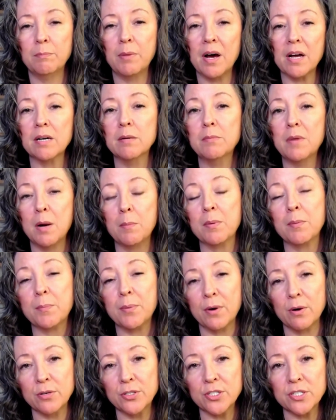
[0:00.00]
bottom-up
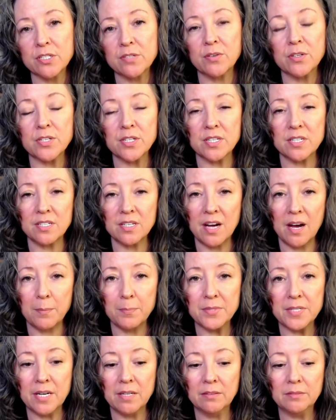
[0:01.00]
approaches versus
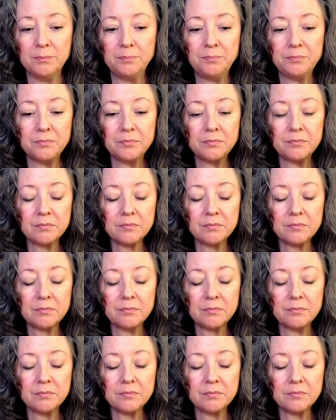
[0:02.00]
top-down.